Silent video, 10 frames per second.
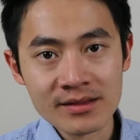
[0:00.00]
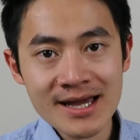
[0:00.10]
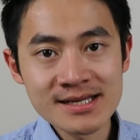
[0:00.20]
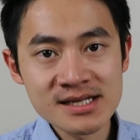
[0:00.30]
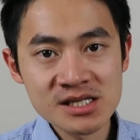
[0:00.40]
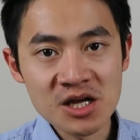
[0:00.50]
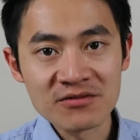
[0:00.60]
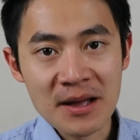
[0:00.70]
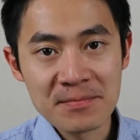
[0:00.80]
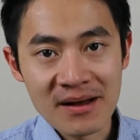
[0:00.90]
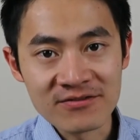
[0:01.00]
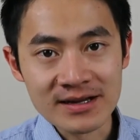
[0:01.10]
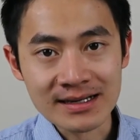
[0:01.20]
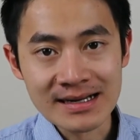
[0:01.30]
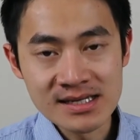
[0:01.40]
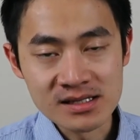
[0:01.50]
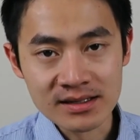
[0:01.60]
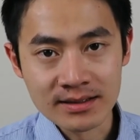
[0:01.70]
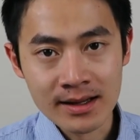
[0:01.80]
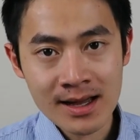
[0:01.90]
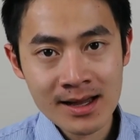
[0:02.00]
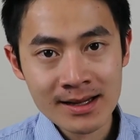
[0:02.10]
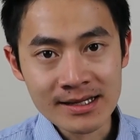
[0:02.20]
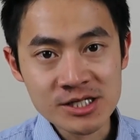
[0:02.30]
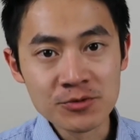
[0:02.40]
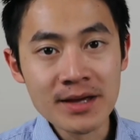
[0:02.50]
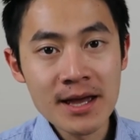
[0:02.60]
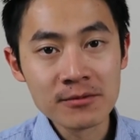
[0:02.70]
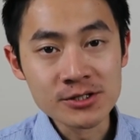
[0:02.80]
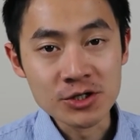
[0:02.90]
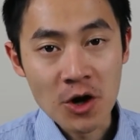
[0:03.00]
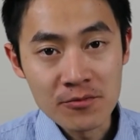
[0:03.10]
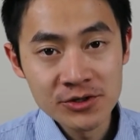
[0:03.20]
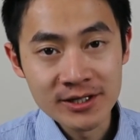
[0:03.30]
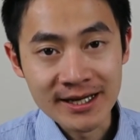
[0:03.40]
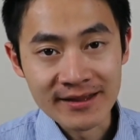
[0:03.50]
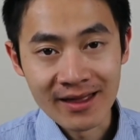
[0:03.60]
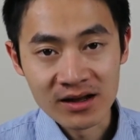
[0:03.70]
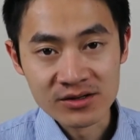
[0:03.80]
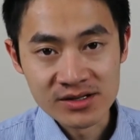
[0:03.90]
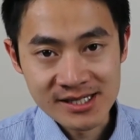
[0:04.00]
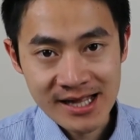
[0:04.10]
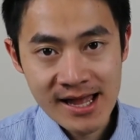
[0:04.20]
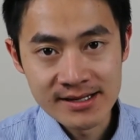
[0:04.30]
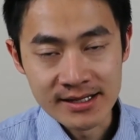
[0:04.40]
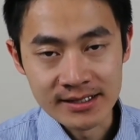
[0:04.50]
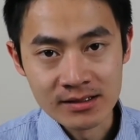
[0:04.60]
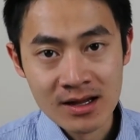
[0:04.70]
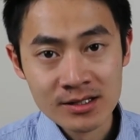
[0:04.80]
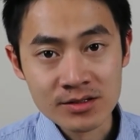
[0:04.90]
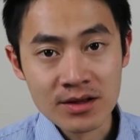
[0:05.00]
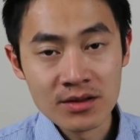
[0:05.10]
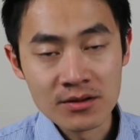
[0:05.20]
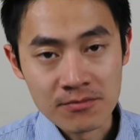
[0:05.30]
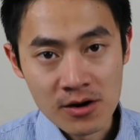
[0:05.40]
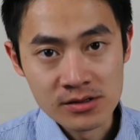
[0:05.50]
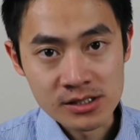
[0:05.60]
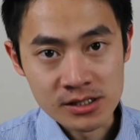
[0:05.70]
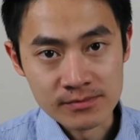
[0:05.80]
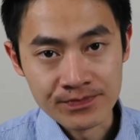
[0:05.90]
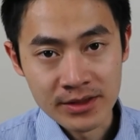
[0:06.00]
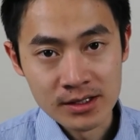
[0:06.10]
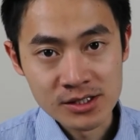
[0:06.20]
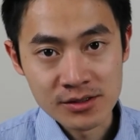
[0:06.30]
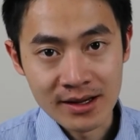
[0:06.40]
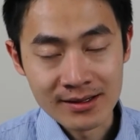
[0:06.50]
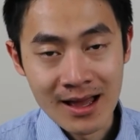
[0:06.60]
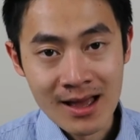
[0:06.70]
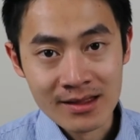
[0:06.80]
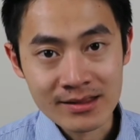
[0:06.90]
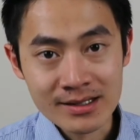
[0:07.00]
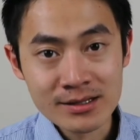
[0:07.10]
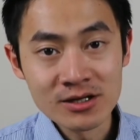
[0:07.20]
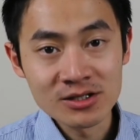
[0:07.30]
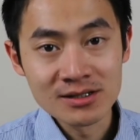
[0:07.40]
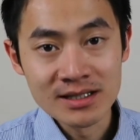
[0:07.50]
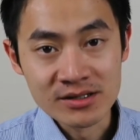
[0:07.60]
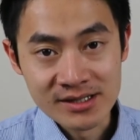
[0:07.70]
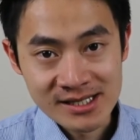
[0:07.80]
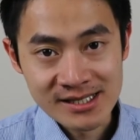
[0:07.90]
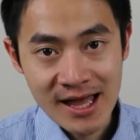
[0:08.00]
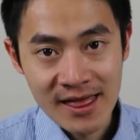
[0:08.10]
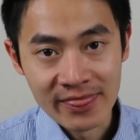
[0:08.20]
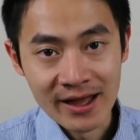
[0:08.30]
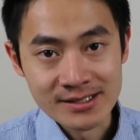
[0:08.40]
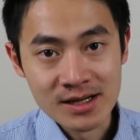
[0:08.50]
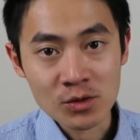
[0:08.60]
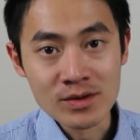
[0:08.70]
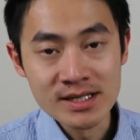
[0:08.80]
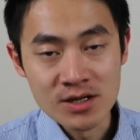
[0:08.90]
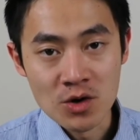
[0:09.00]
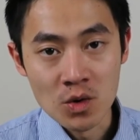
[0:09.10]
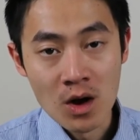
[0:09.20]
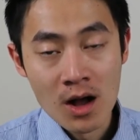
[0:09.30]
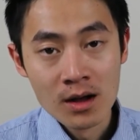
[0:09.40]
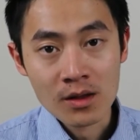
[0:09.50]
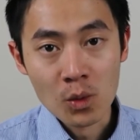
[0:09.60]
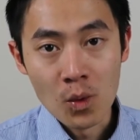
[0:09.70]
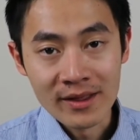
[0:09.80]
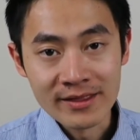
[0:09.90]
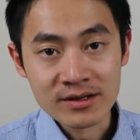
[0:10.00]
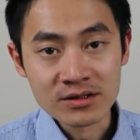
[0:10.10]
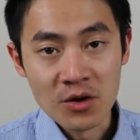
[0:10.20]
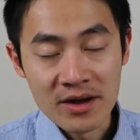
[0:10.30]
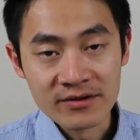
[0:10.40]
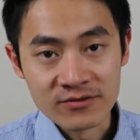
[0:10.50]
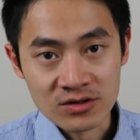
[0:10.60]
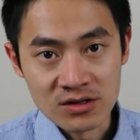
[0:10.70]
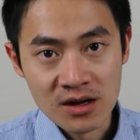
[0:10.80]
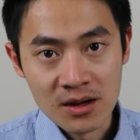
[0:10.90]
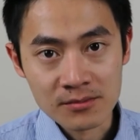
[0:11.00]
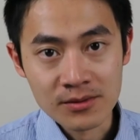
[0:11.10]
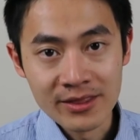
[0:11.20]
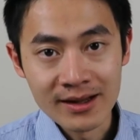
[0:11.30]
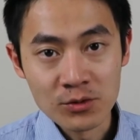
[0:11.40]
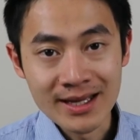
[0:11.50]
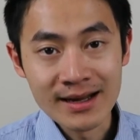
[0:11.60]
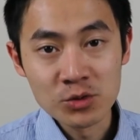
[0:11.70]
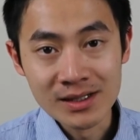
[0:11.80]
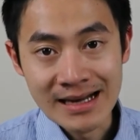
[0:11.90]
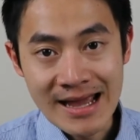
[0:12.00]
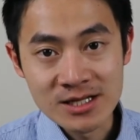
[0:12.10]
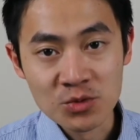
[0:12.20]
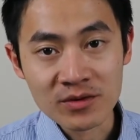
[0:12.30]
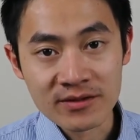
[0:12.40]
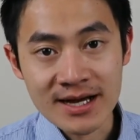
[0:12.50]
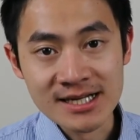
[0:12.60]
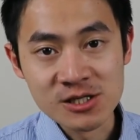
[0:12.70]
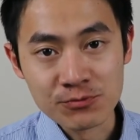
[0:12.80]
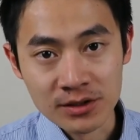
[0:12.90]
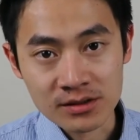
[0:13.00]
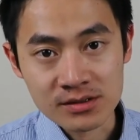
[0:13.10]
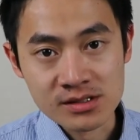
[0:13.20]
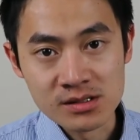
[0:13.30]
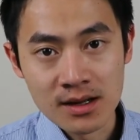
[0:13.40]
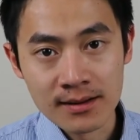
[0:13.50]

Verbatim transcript: The essence of empathic listening is to be able to communicate that understanding to the other person so that they not only understand that we know what they are going through, but that we can relate with their experience.